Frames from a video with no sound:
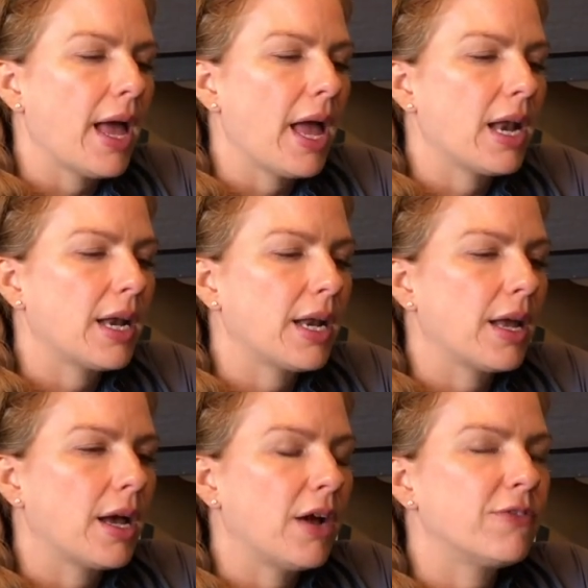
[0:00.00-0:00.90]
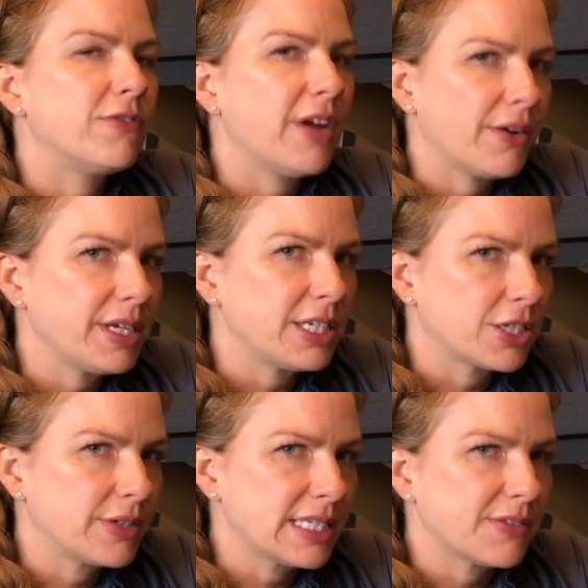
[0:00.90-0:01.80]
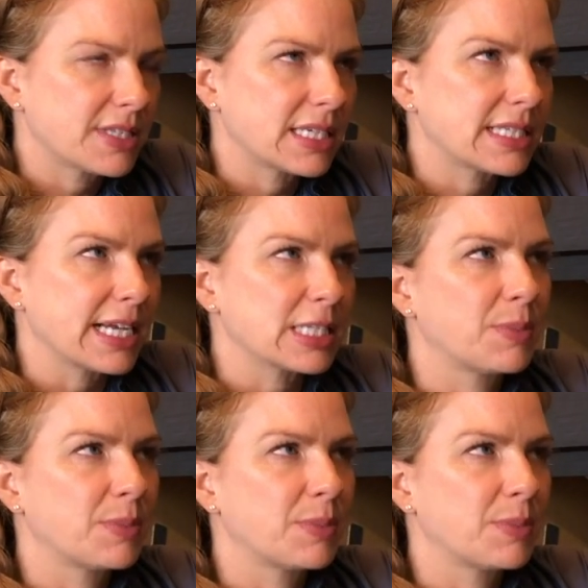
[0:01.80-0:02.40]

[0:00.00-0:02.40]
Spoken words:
and of varying degrees of success.